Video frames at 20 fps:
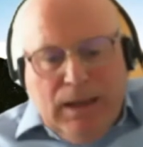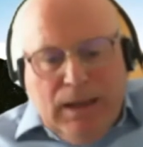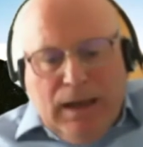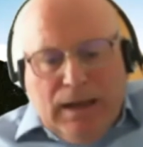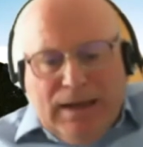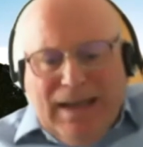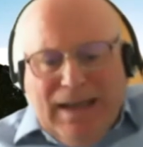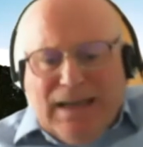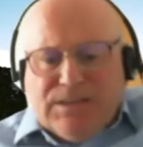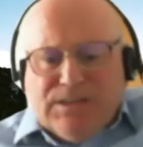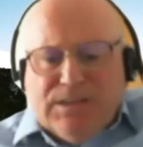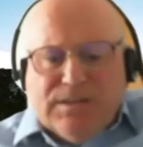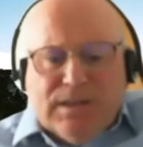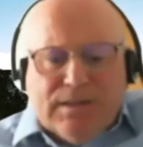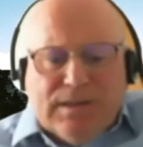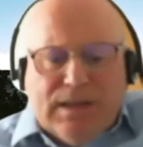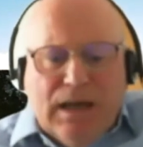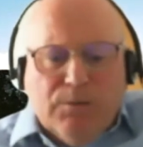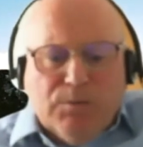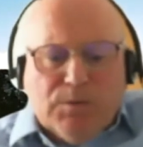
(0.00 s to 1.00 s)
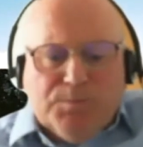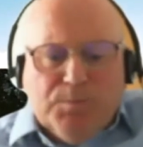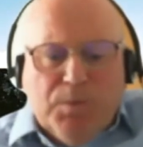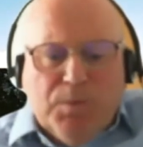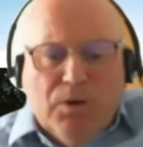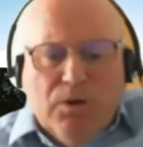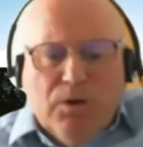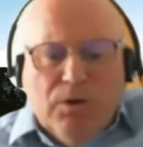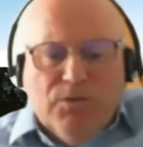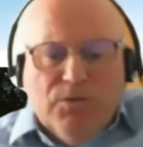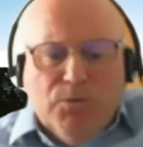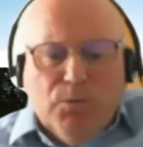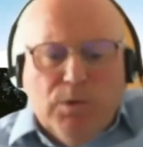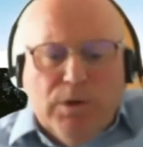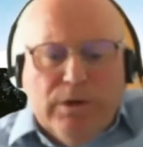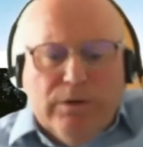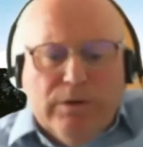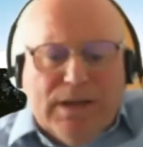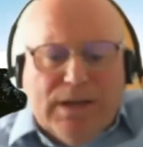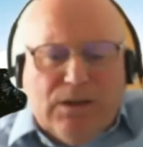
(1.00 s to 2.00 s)
And I actually think that was part of
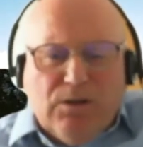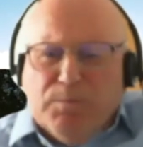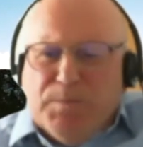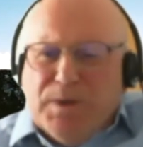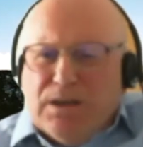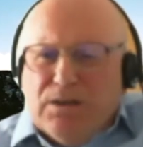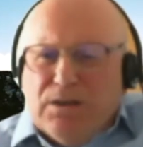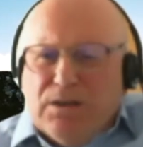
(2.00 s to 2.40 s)
where I got a bit